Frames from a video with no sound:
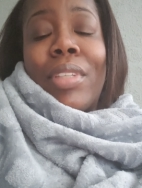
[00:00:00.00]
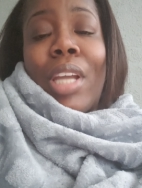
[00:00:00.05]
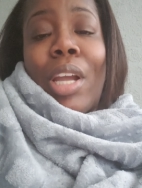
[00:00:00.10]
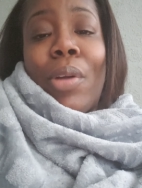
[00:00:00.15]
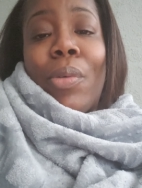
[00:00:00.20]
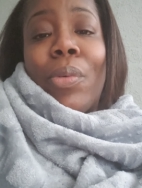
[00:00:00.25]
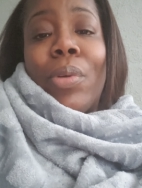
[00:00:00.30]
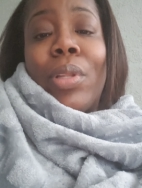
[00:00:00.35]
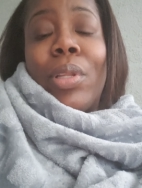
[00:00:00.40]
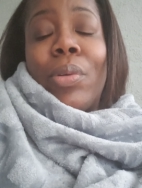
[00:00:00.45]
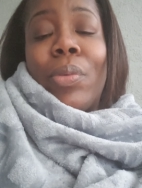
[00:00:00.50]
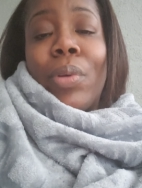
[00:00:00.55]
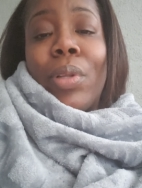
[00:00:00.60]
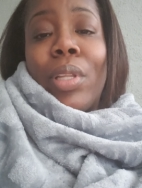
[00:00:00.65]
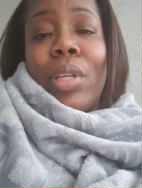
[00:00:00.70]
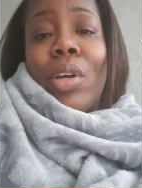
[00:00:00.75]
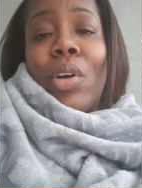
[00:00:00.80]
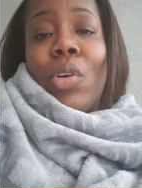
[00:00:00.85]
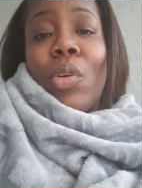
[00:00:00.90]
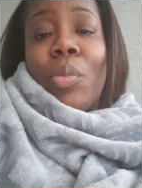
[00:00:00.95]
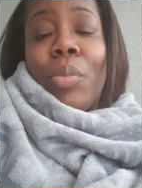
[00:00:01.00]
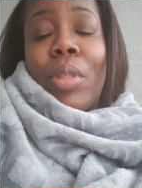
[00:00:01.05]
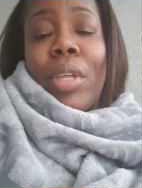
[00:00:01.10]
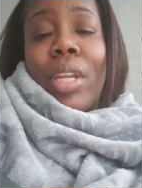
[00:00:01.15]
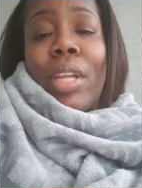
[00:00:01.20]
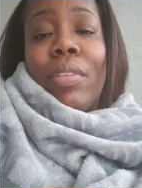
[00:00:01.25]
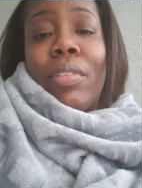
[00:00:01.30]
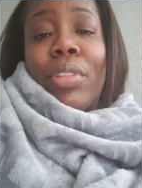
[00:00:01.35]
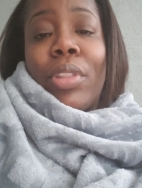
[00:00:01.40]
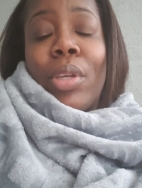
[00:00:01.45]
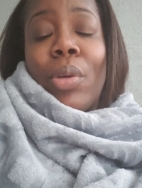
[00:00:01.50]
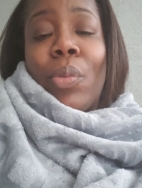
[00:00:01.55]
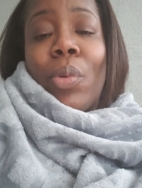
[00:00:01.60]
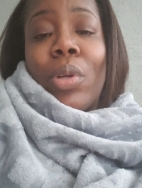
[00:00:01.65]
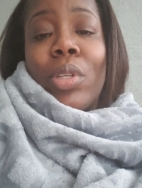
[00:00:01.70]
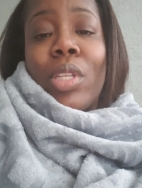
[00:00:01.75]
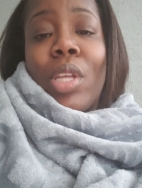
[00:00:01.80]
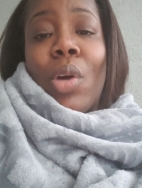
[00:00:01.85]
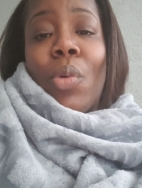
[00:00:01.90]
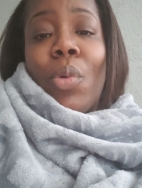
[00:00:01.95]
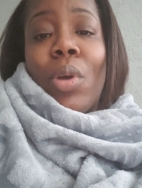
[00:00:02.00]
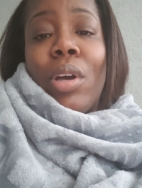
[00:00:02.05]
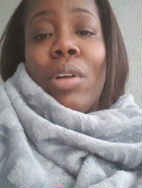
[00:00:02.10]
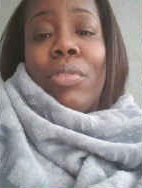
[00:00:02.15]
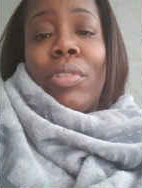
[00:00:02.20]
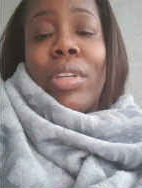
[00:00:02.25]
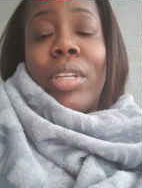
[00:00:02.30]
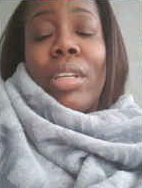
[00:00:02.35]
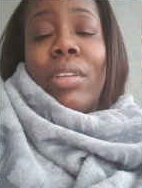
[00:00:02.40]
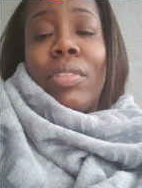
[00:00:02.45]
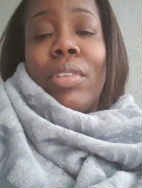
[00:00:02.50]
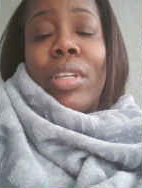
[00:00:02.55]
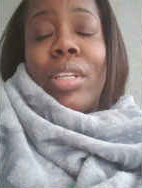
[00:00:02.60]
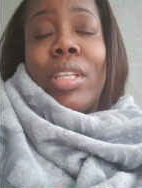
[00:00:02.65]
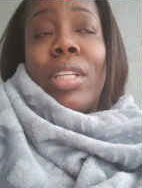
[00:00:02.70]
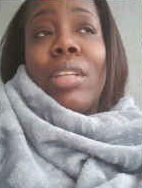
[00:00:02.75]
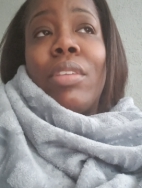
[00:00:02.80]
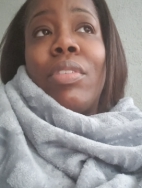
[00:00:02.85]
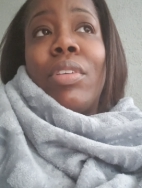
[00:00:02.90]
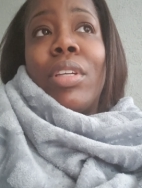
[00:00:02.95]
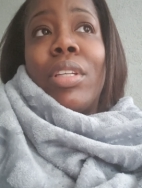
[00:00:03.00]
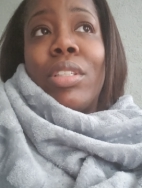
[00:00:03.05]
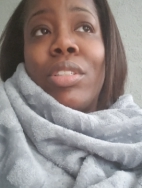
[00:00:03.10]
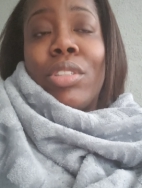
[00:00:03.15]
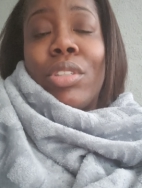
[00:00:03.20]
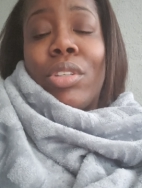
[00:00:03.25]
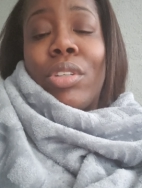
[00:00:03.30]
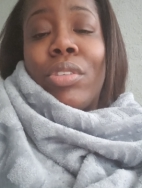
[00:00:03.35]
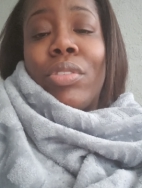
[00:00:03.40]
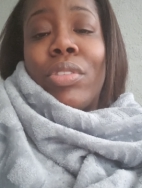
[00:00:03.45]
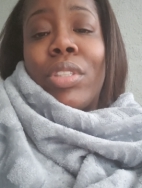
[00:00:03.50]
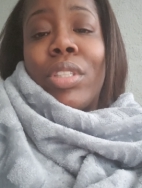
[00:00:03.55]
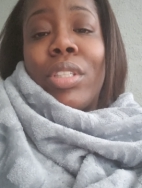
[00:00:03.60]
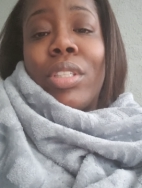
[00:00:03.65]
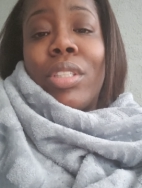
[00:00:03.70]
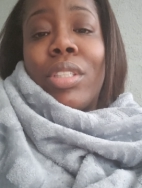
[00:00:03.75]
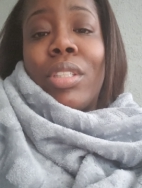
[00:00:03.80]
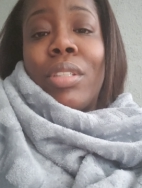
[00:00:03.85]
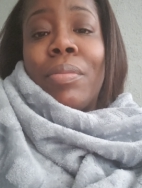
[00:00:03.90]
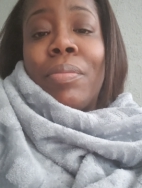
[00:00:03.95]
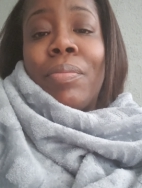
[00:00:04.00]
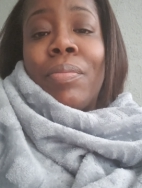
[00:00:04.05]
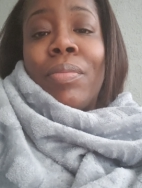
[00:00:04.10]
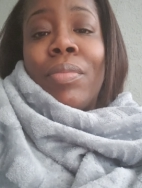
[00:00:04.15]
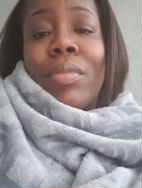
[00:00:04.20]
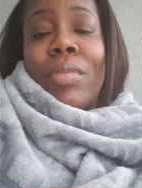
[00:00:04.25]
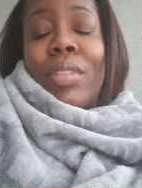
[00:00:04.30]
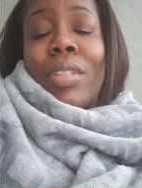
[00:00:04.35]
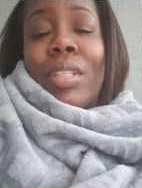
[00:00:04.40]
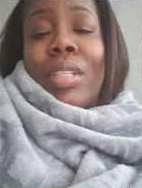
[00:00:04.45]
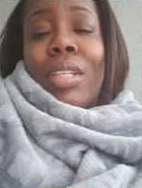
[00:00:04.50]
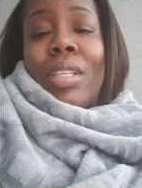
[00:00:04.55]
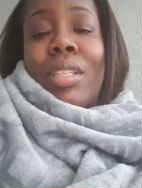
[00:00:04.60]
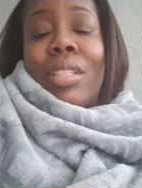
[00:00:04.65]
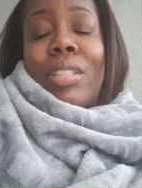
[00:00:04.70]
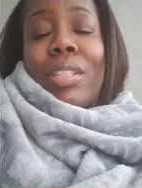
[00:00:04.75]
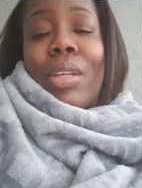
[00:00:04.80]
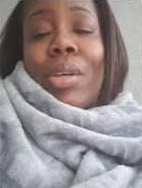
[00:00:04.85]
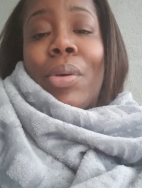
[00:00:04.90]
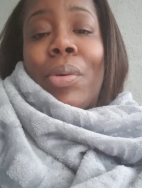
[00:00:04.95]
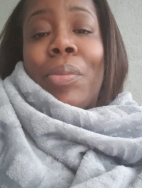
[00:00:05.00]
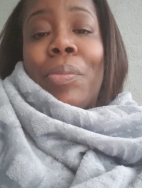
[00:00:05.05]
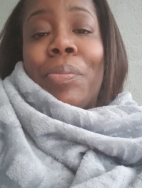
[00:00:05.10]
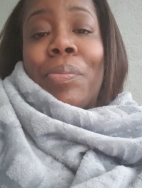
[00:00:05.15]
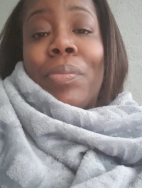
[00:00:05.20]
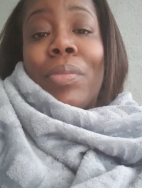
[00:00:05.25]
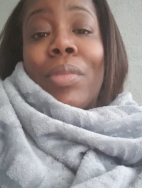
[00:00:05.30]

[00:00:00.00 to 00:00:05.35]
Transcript: I really, really hope that everything works out well for Nivea. Nivea deserves this. So,